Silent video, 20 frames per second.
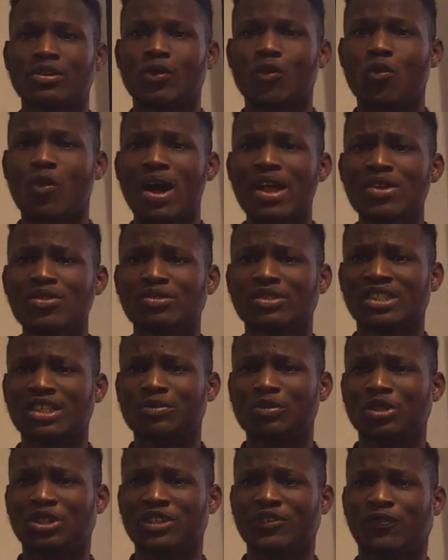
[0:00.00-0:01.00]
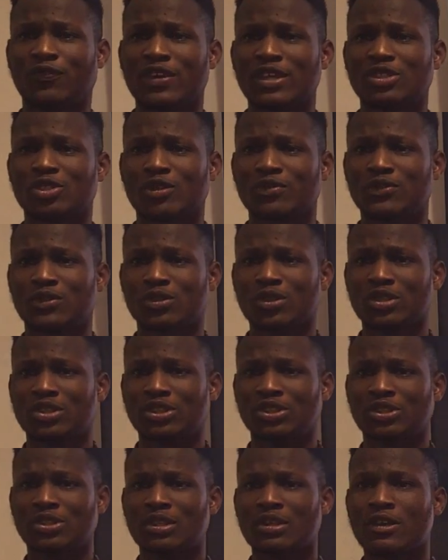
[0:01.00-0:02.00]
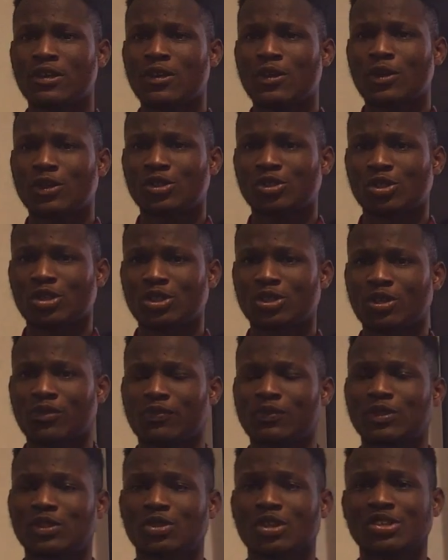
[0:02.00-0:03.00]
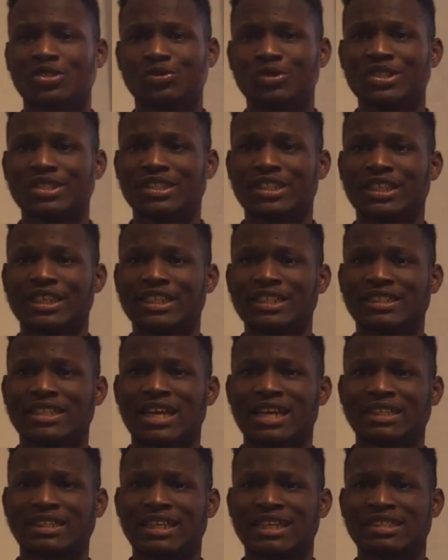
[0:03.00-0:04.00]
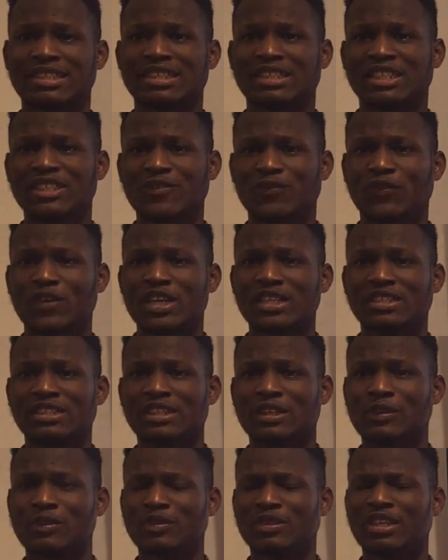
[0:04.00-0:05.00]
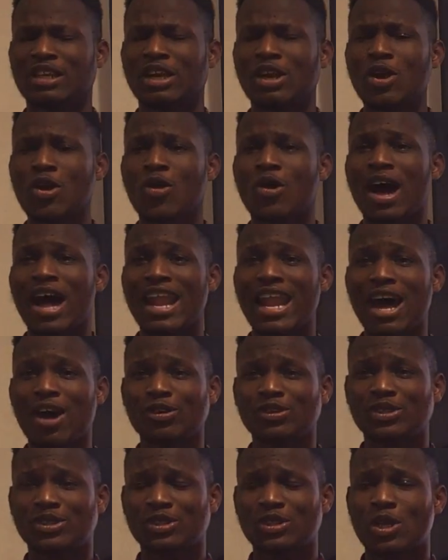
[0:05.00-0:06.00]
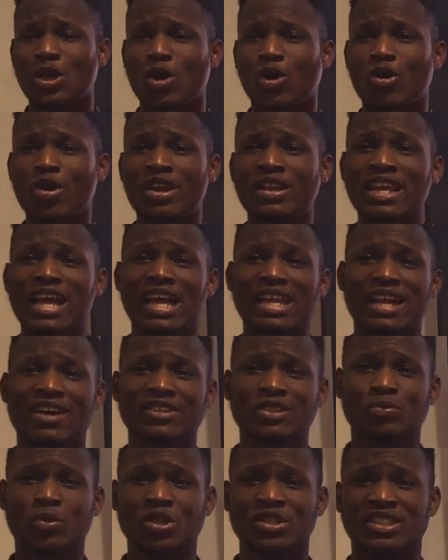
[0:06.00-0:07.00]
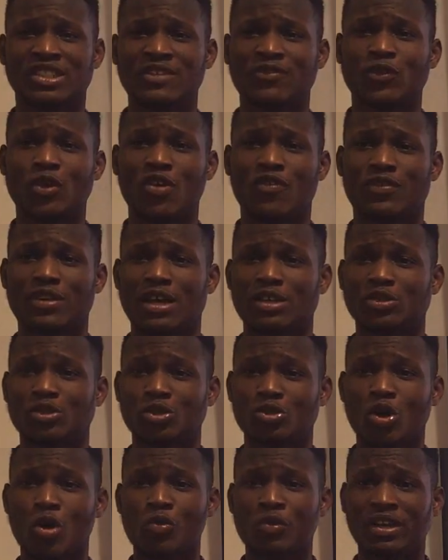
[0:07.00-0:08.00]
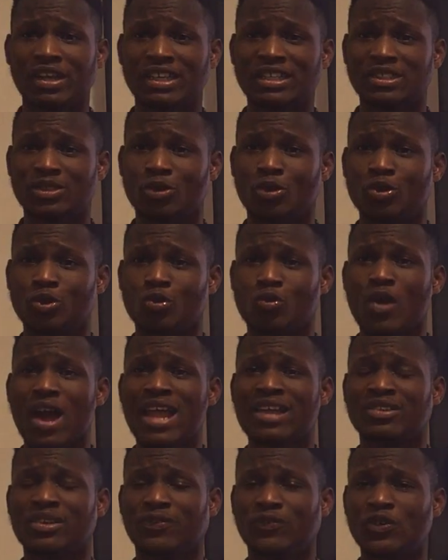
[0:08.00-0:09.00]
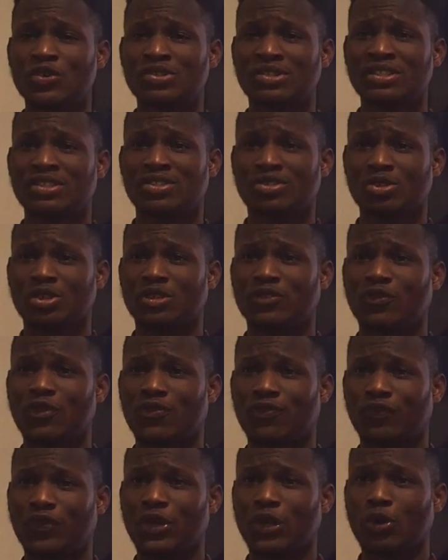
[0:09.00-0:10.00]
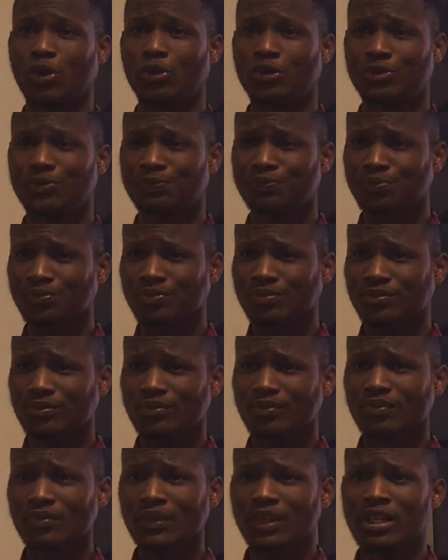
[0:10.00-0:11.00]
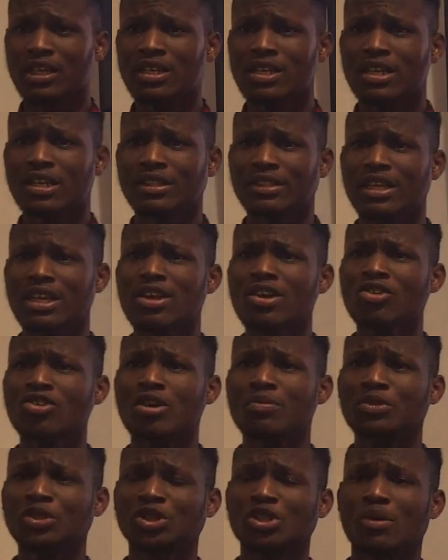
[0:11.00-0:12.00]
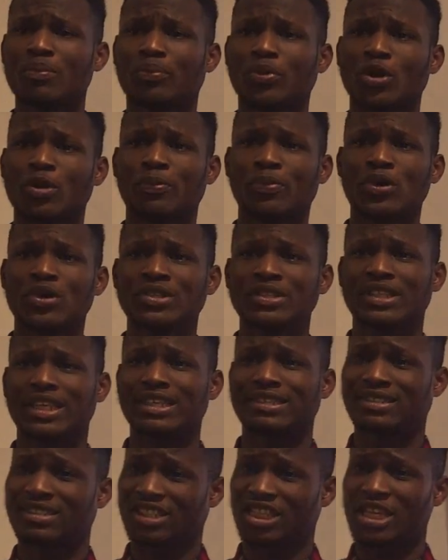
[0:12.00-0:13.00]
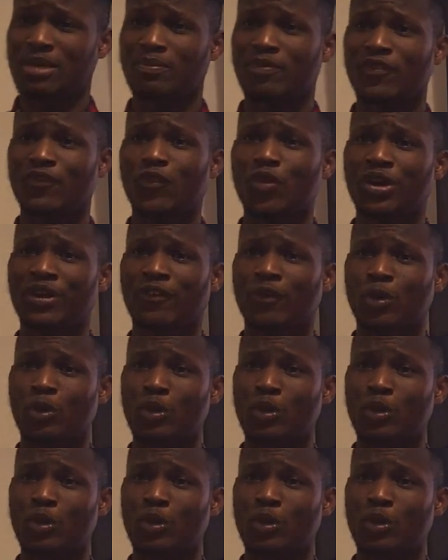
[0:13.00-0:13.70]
One notable difference of such reasoning is that there's a difference. The law currently allows positive covenant to run with leasehold, while it refuses such for freehold. The Law Commission proposed a scheme for